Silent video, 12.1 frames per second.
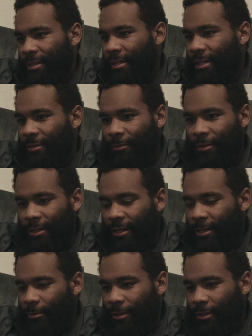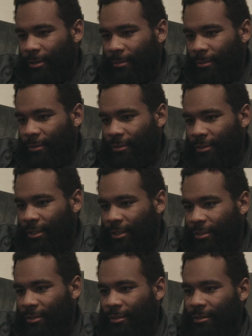Then every day I wake up, there's
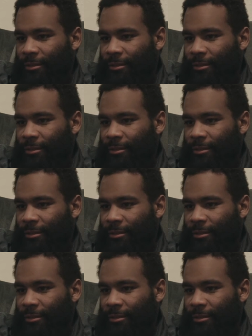like,